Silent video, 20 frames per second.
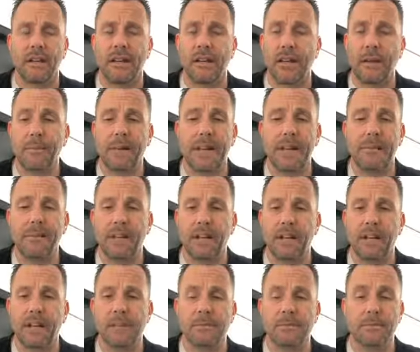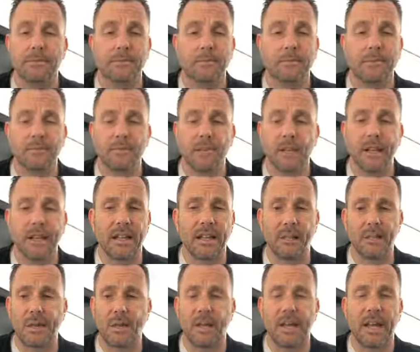Like I'm not even going to really
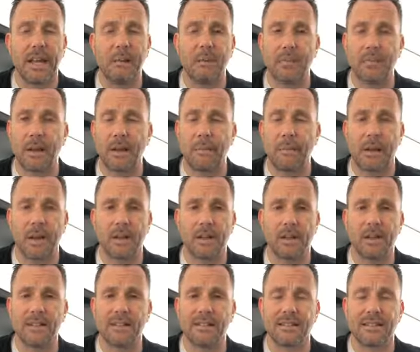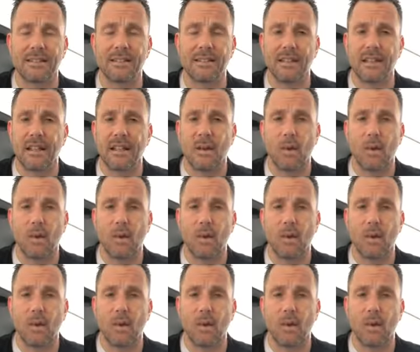communicate with my parents